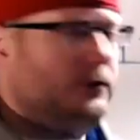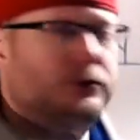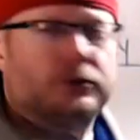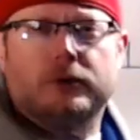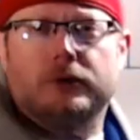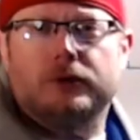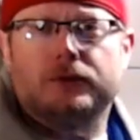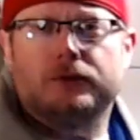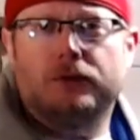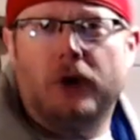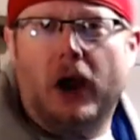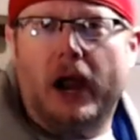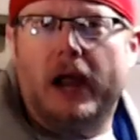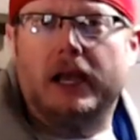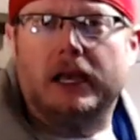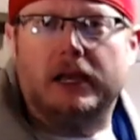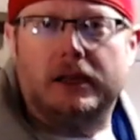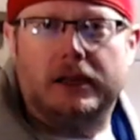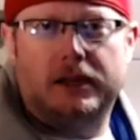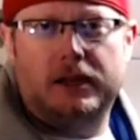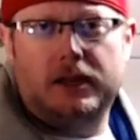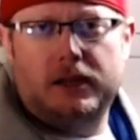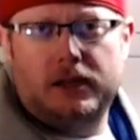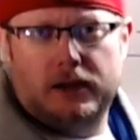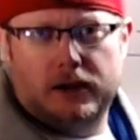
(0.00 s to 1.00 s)
one right
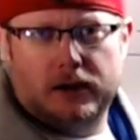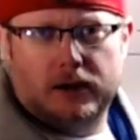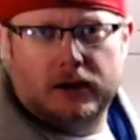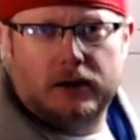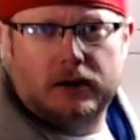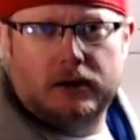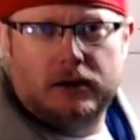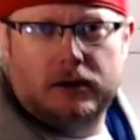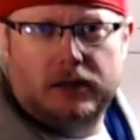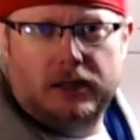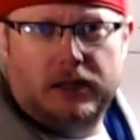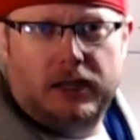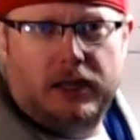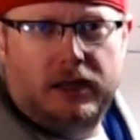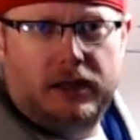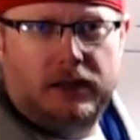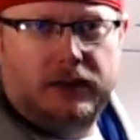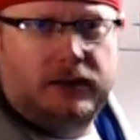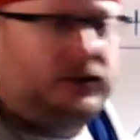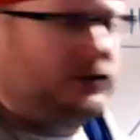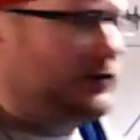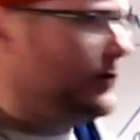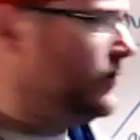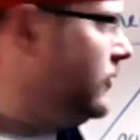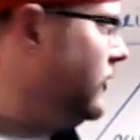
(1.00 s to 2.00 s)
here
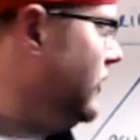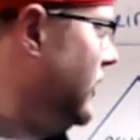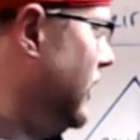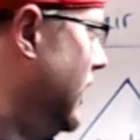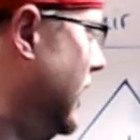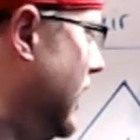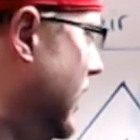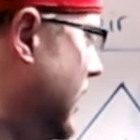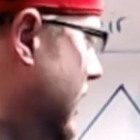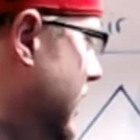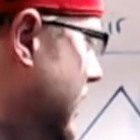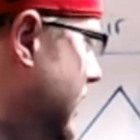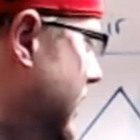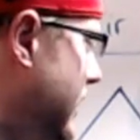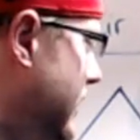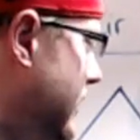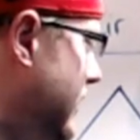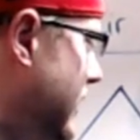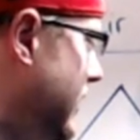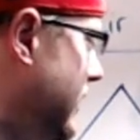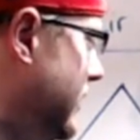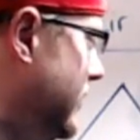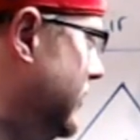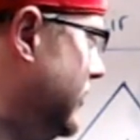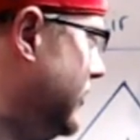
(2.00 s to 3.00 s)
is it
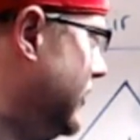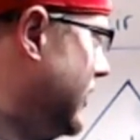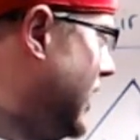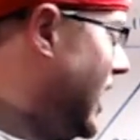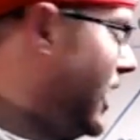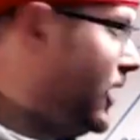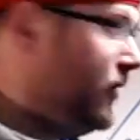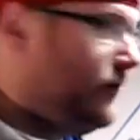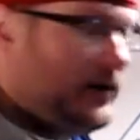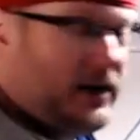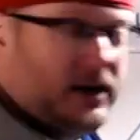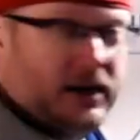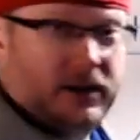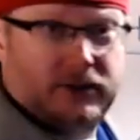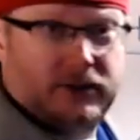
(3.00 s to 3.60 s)
is kind of in its